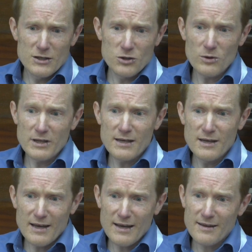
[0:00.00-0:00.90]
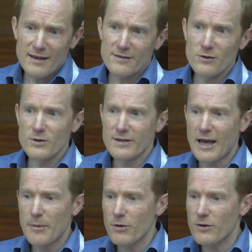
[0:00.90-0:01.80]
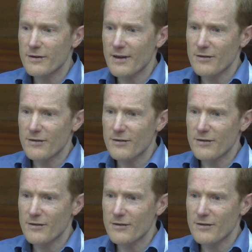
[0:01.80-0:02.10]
Certainly, as Louis Kapler